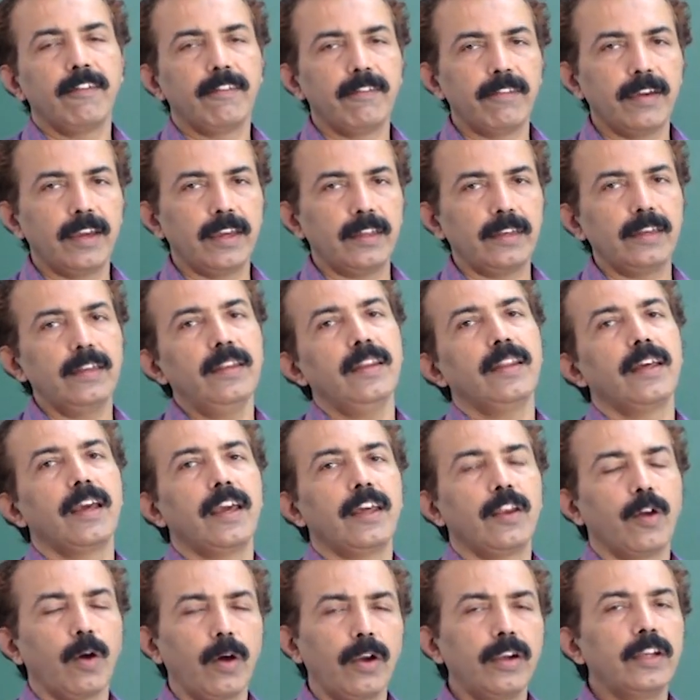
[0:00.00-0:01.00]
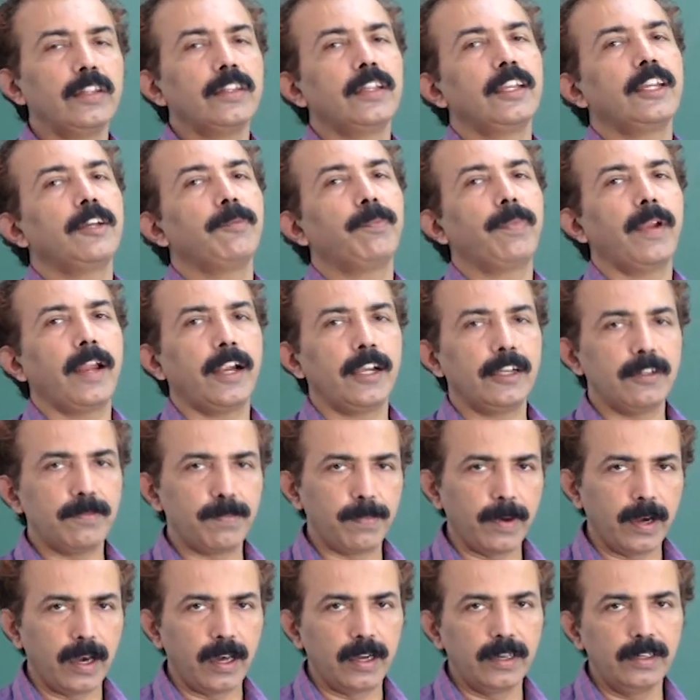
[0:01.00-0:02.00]
When an ordinary
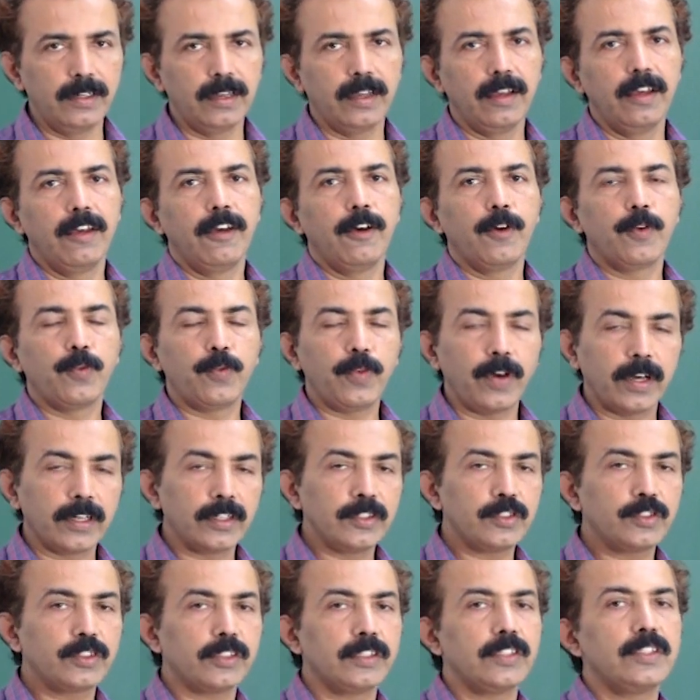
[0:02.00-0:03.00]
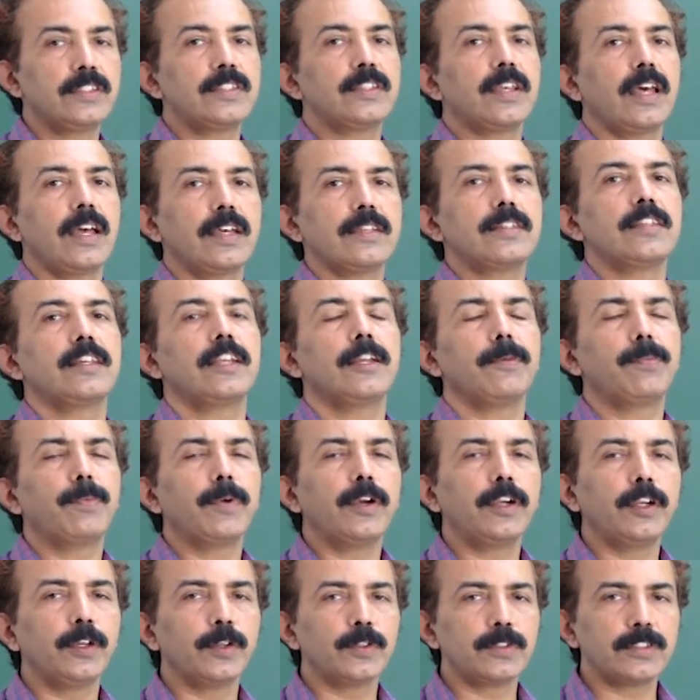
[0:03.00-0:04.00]
plant part functions as a
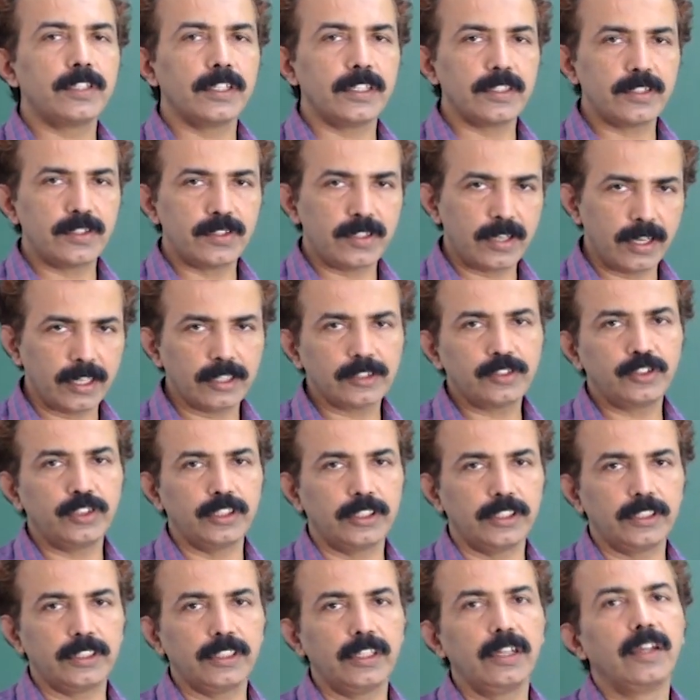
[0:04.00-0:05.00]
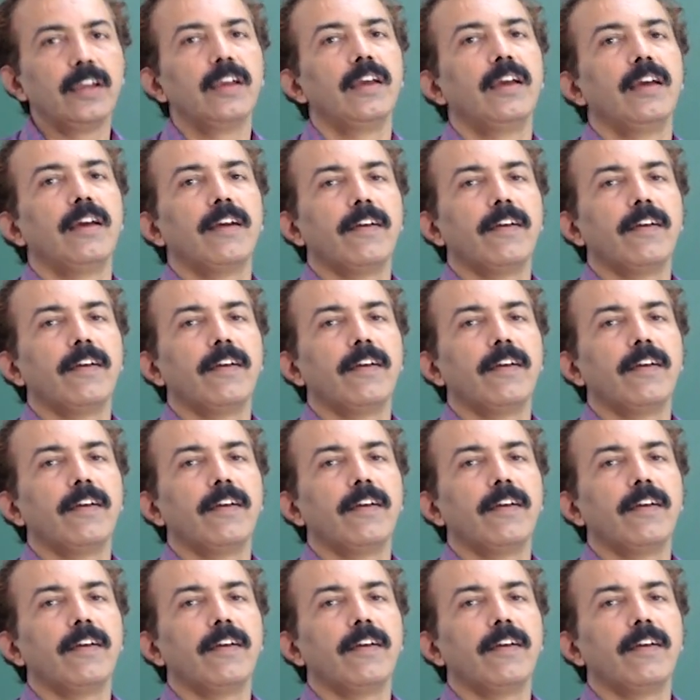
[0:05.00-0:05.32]
reproducing structure,